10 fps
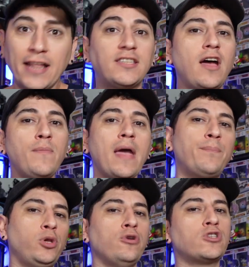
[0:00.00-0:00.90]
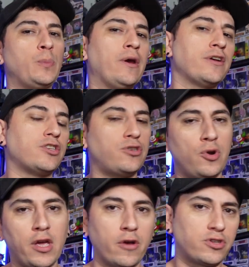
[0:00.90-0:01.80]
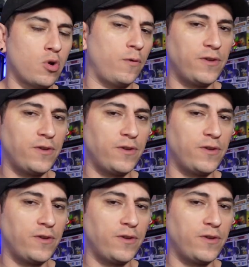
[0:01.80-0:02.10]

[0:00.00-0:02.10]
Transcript: and it's done by Blue Spirit Studios. So